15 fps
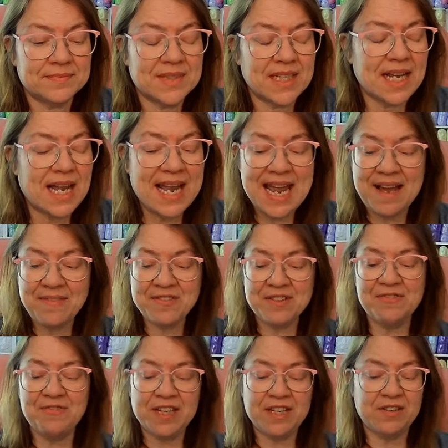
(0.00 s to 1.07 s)
I have to
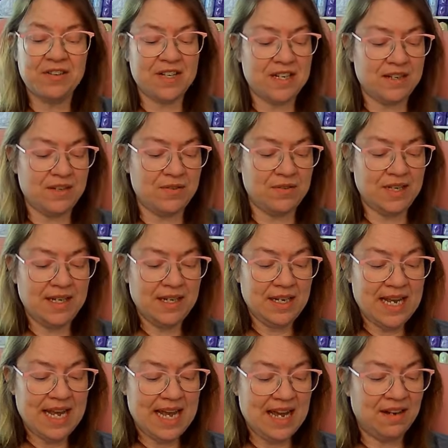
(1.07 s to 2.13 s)
figure out
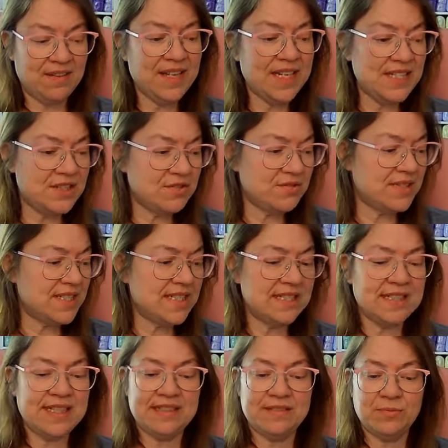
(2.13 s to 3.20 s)
how they do it
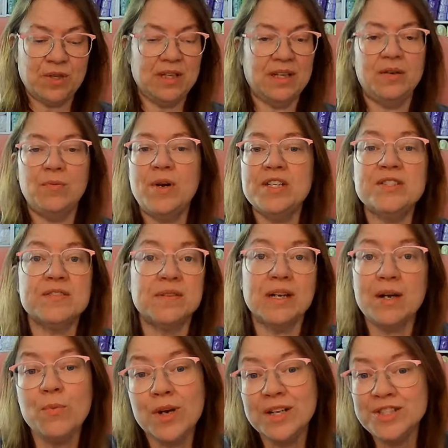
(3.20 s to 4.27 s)
and well I'll watch it I'll
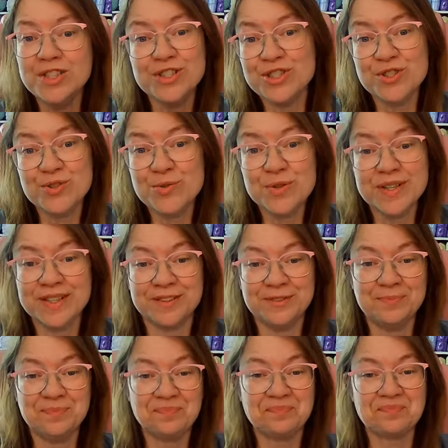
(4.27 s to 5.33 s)
watch a tutorial.
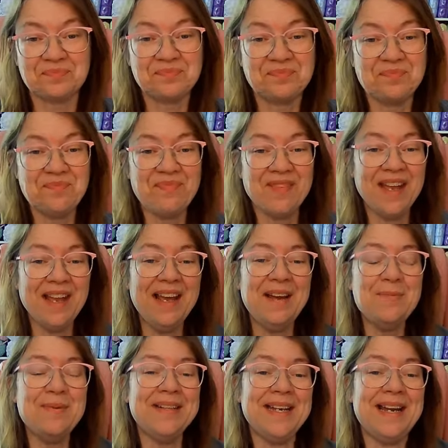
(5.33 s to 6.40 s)

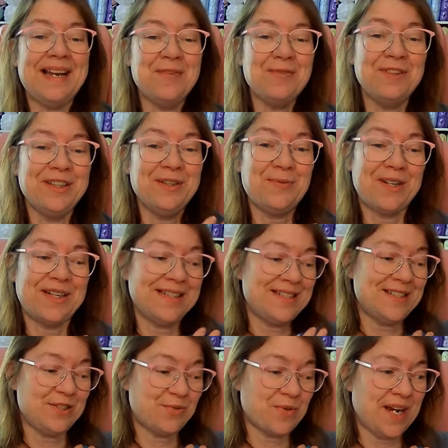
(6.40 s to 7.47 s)
But yeah, I really wanted to
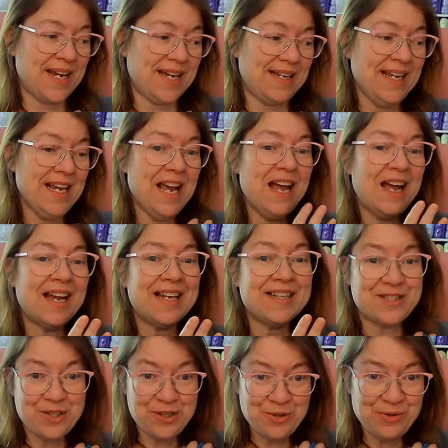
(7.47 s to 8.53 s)
try it. I got
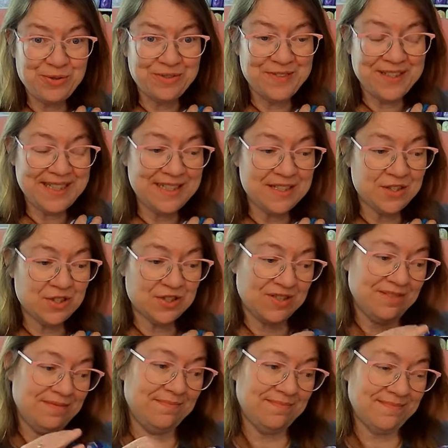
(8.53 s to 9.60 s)
two of each.
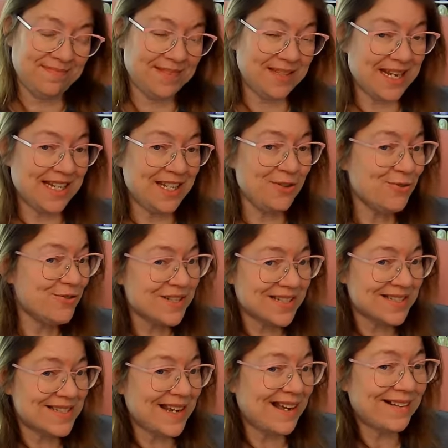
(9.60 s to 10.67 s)
Thank you,
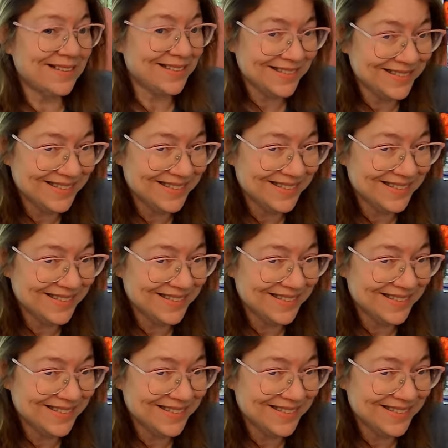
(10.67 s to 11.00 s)
Chantel.